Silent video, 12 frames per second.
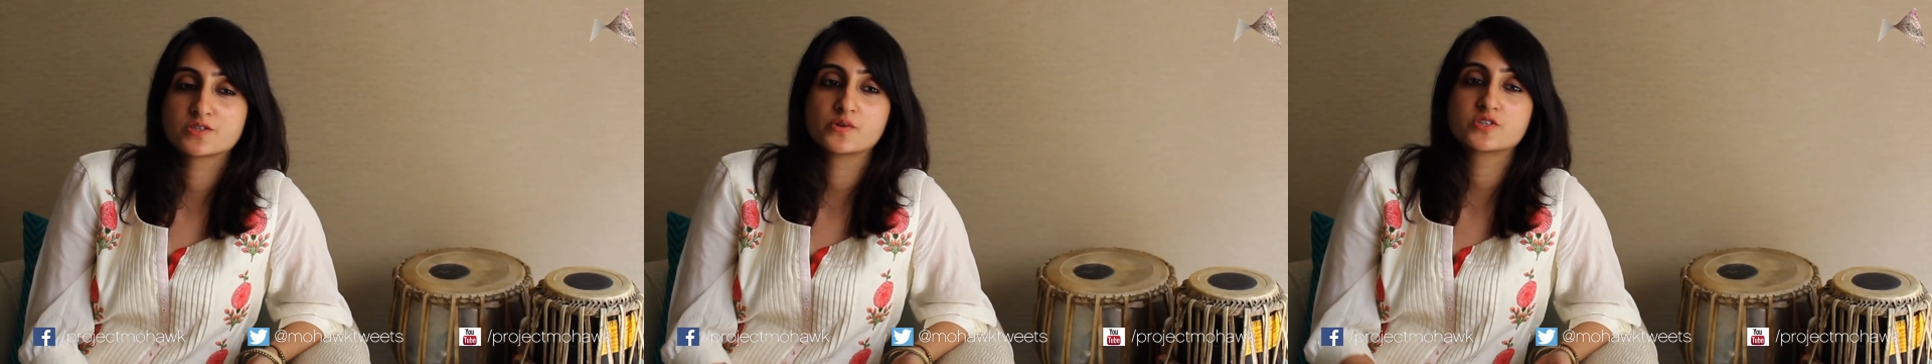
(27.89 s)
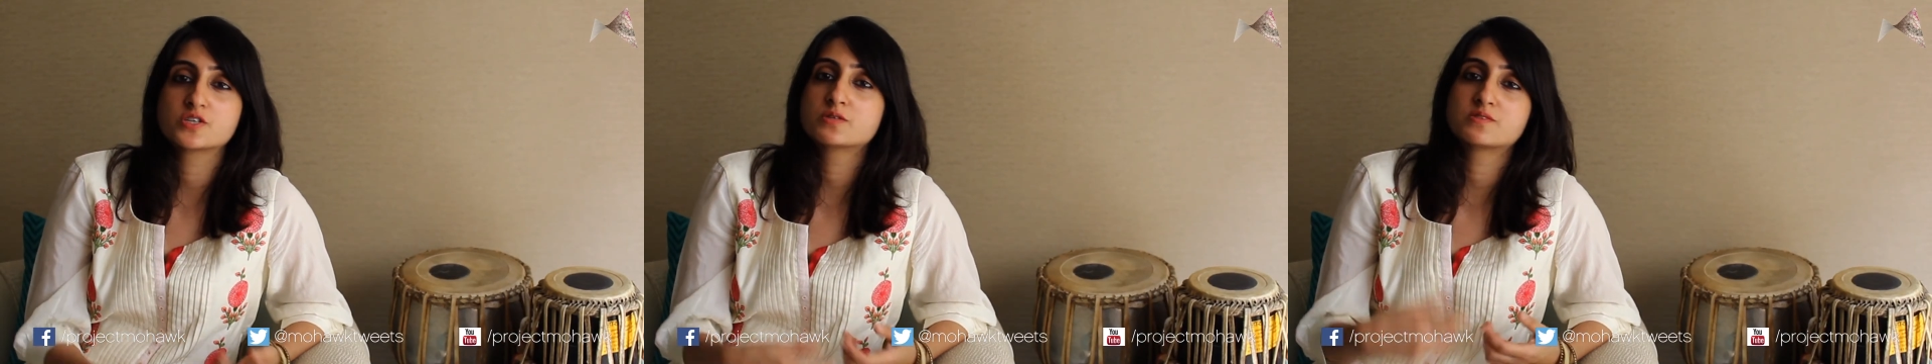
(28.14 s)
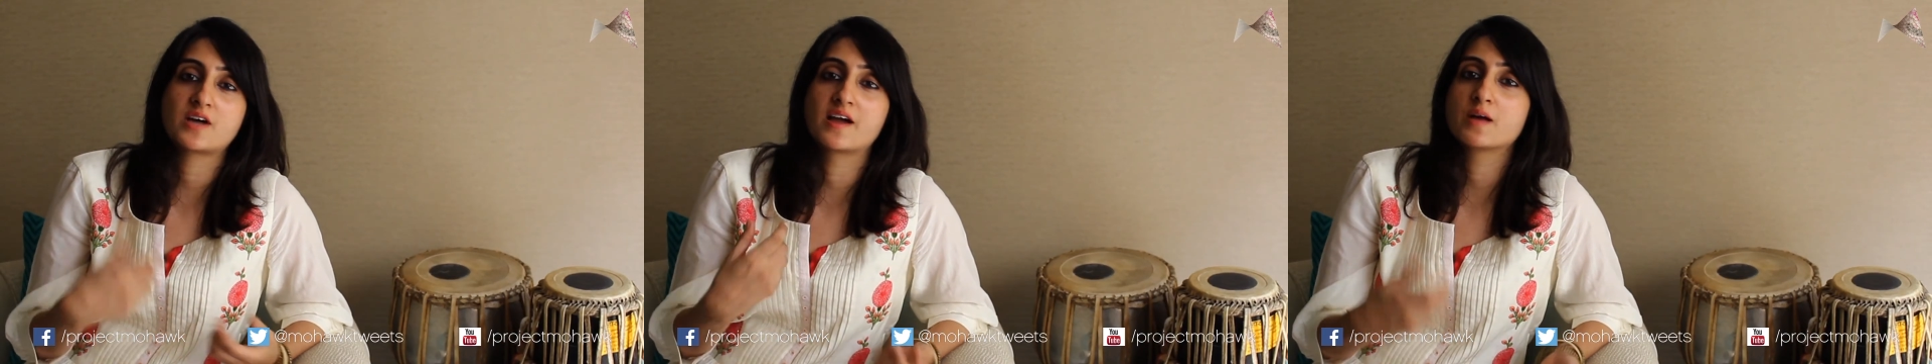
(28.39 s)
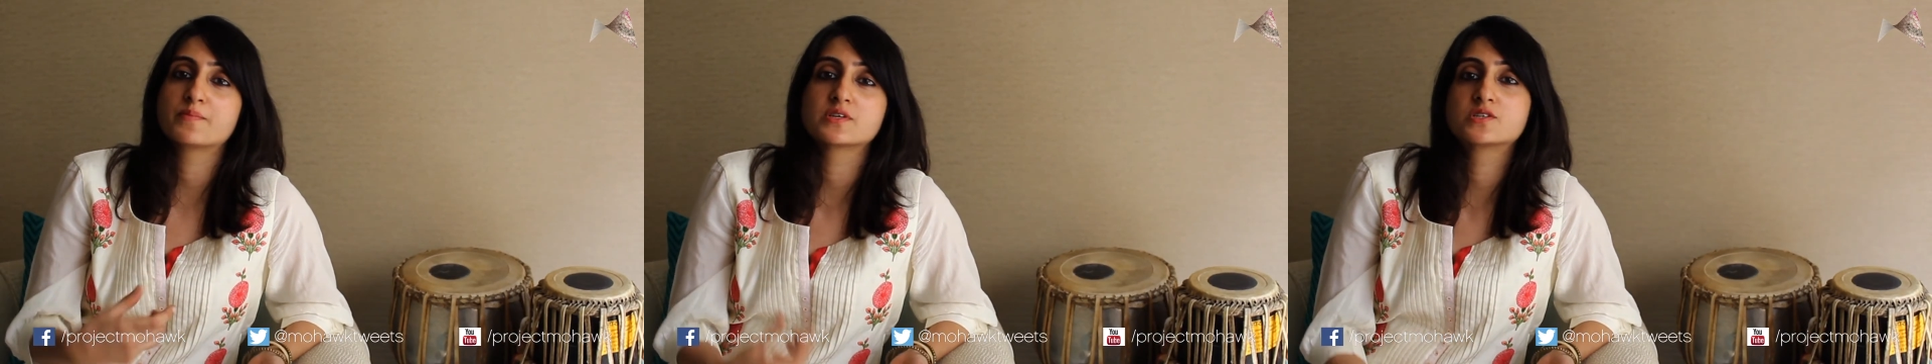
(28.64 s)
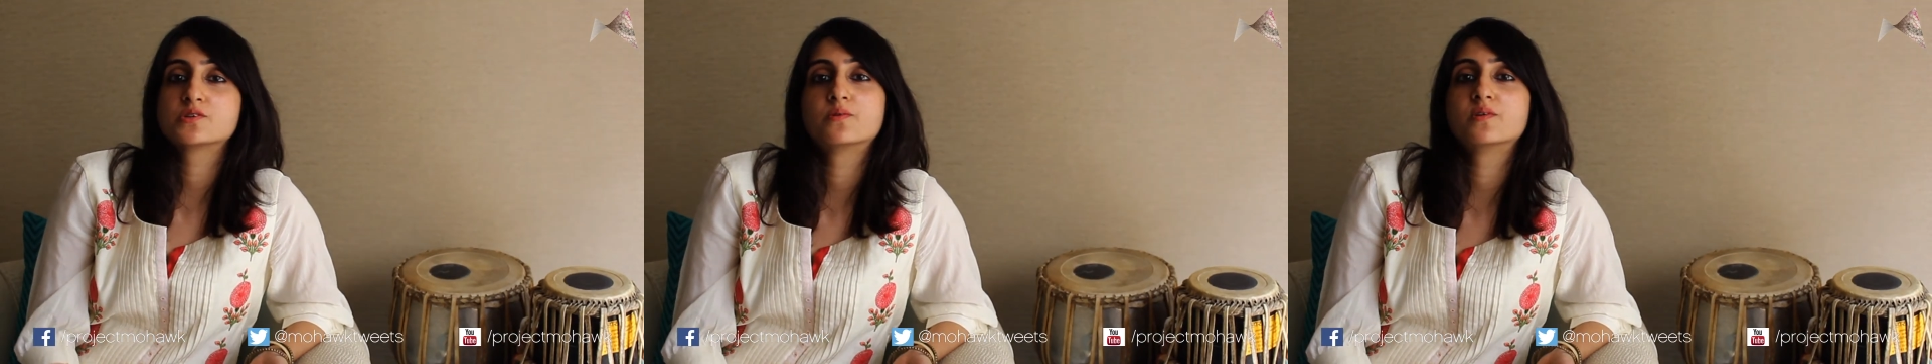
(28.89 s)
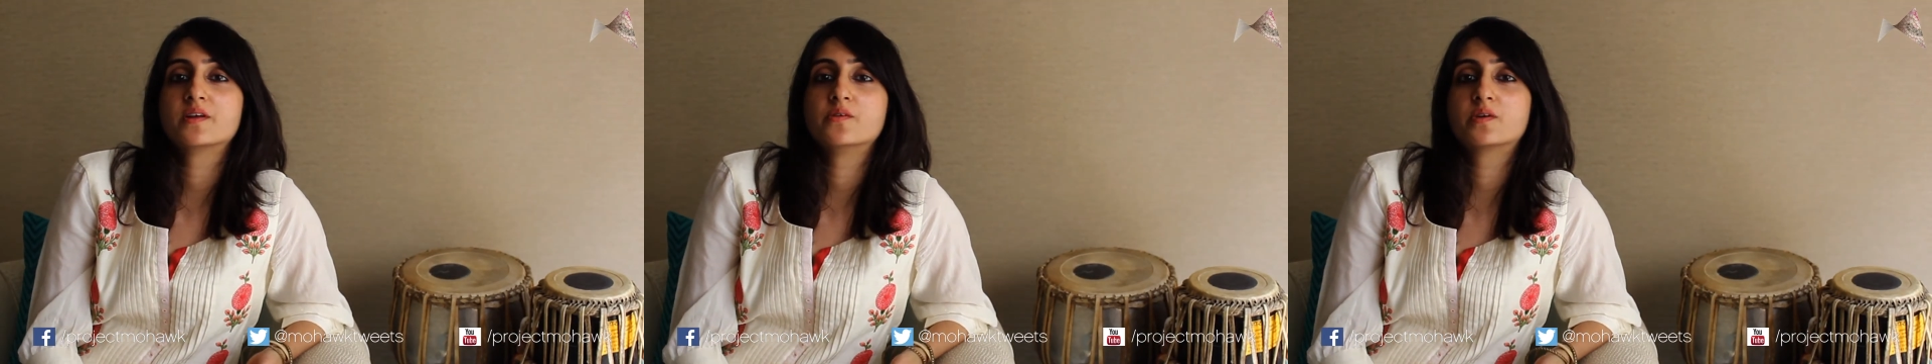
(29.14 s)
So you just tie up a
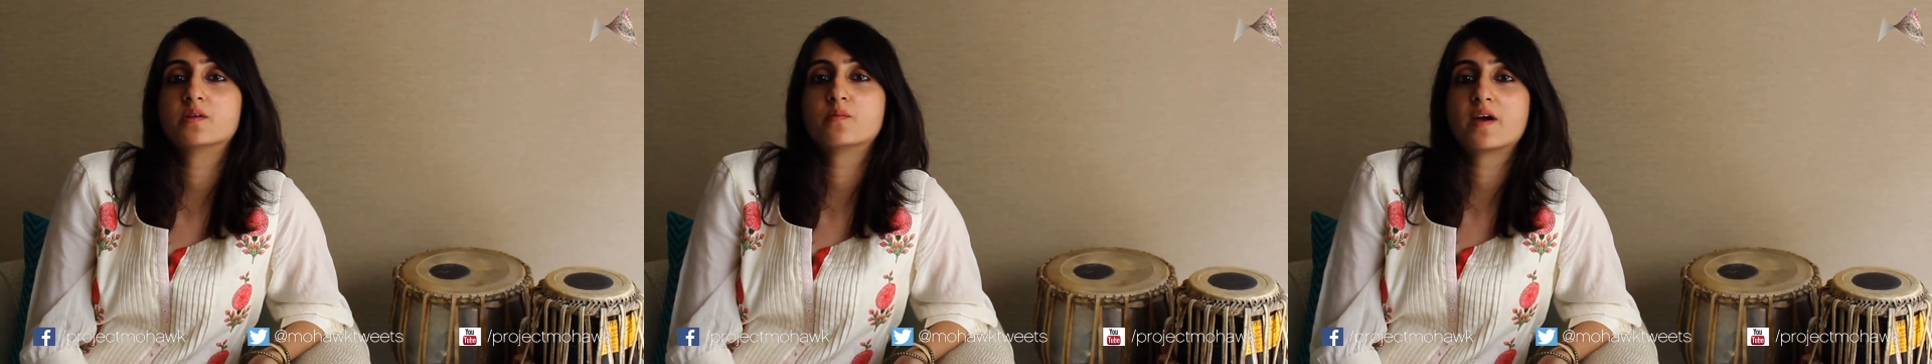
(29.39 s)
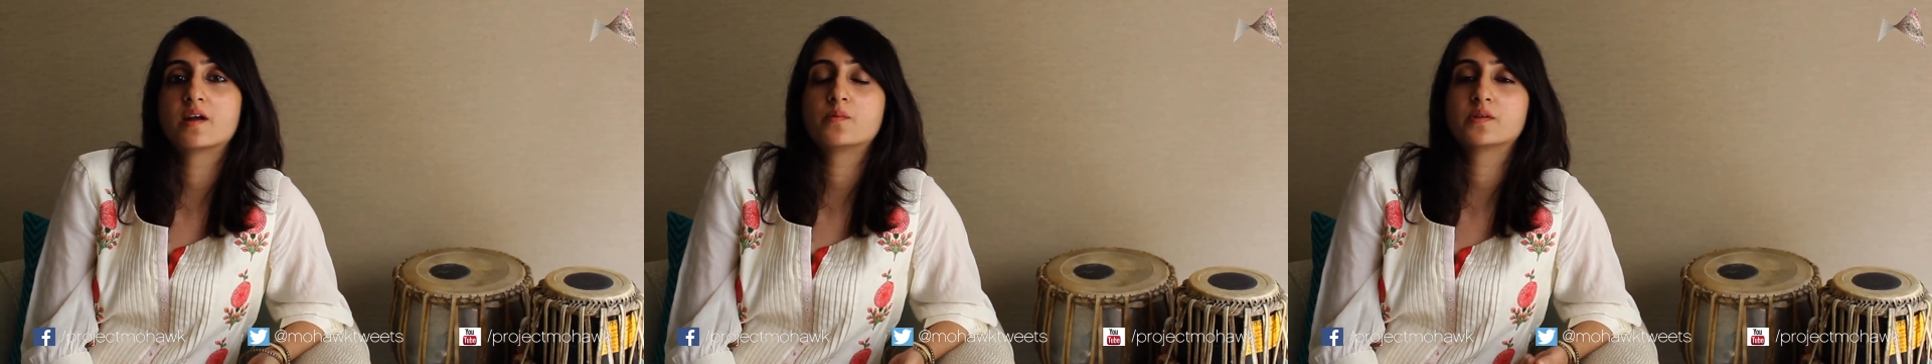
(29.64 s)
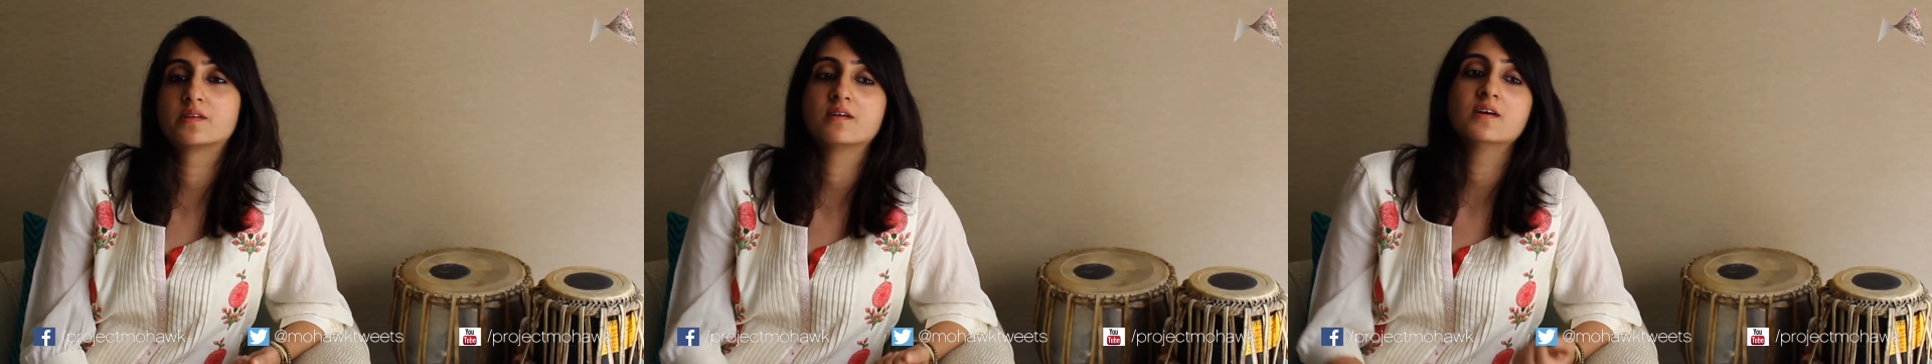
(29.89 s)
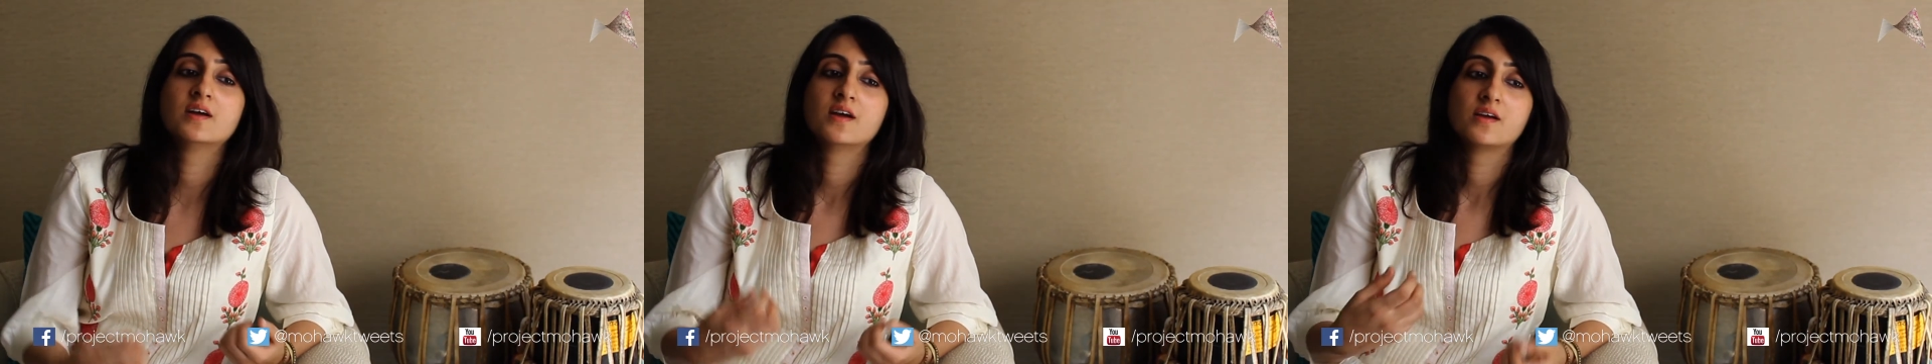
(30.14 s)
stole and you can wear it with a,